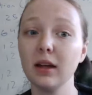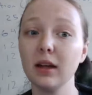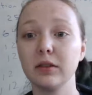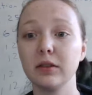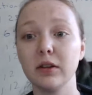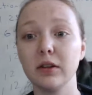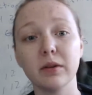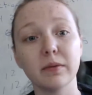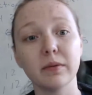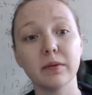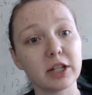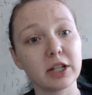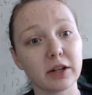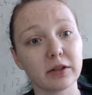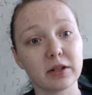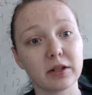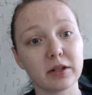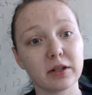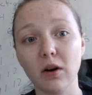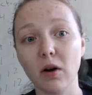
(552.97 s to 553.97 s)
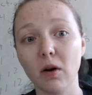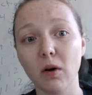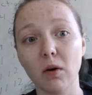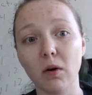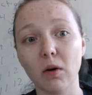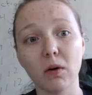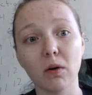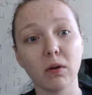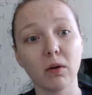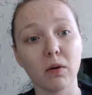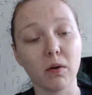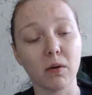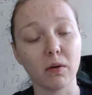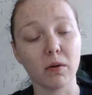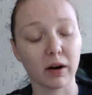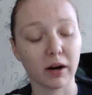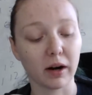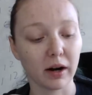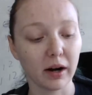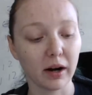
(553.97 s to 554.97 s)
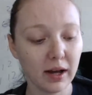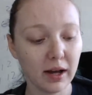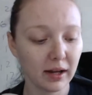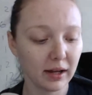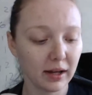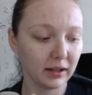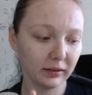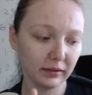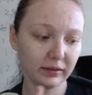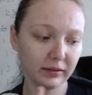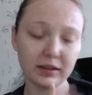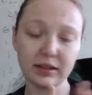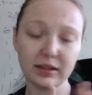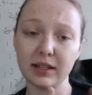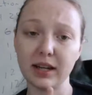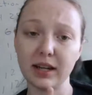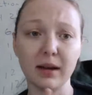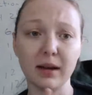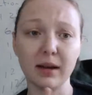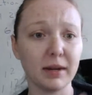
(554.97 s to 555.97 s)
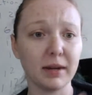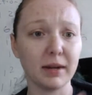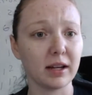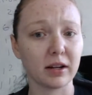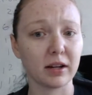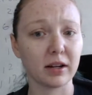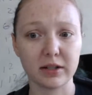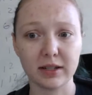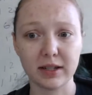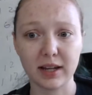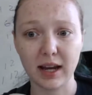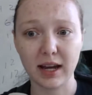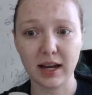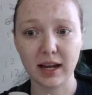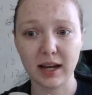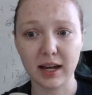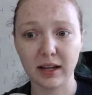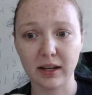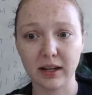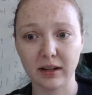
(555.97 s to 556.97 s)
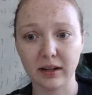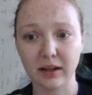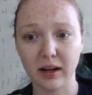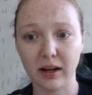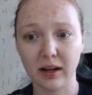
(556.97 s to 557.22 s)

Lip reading: You can reach out to Nicole or Damien or Stan.